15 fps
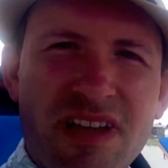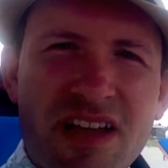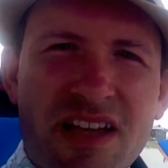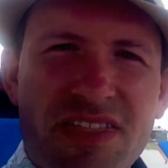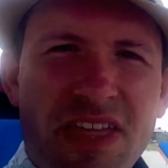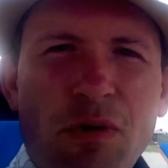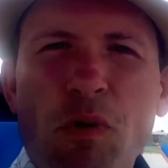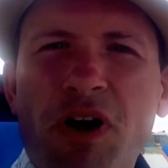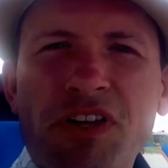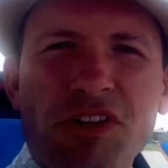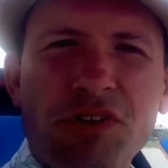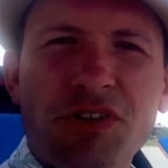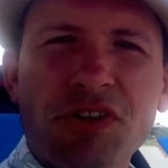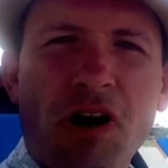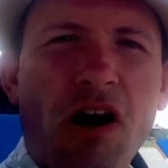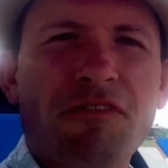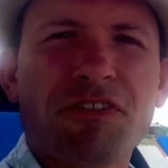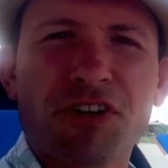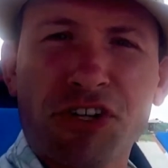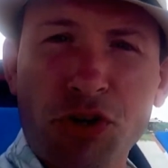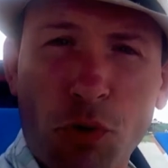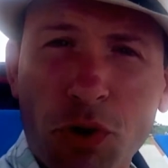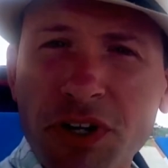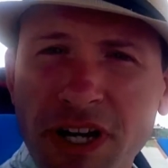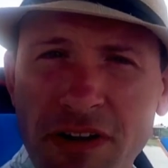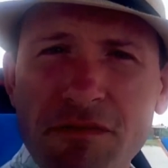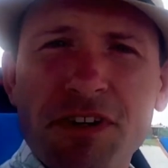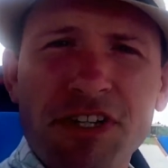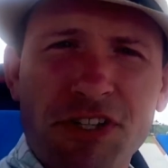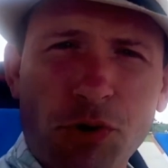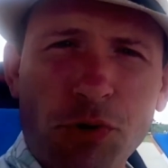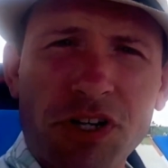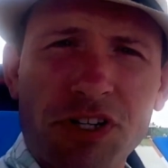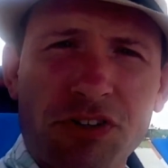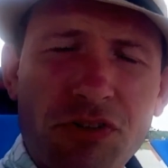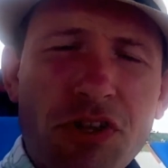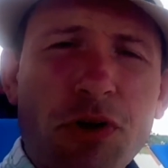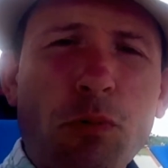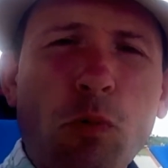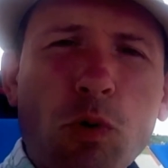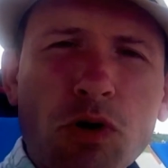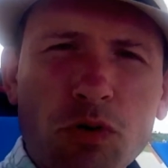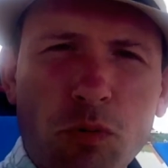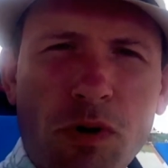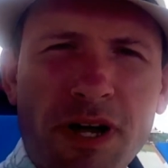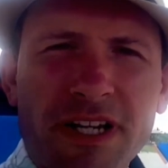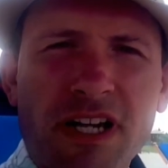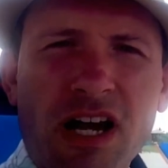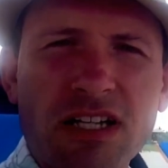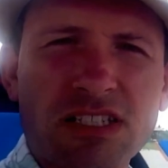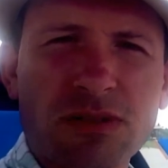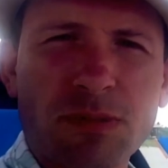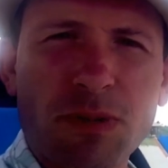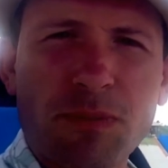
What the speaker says: They want you to offer your inventory to their worldwide customer